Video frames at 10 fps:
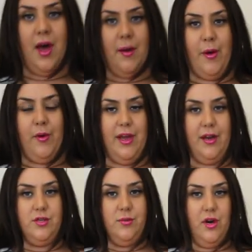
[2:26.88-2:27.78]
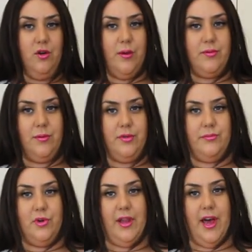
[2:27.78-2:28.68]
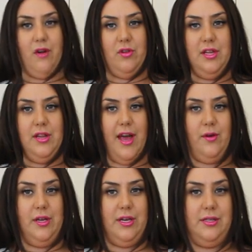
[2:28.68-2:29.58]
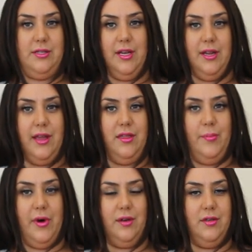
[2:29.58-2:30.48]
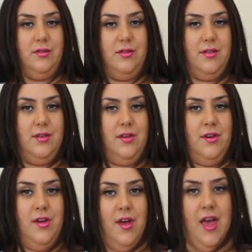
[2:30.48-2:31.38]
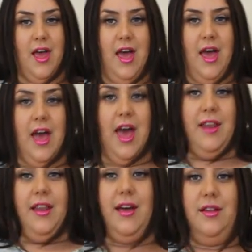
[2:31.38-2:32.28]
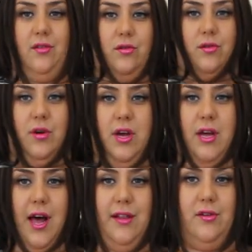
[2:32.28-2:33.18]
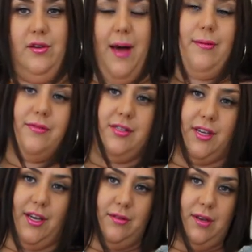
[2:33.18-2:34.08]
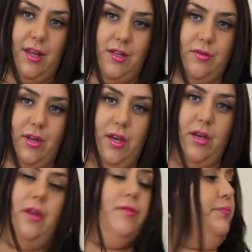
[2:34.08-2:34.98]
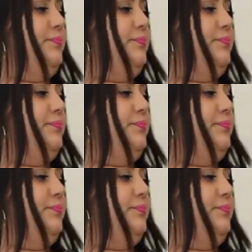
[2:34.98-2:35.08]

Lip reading: I want to get into wearing crop tops more. Like, I really like when you can see like the buttons and like a little gap of skin. I think it's really cute.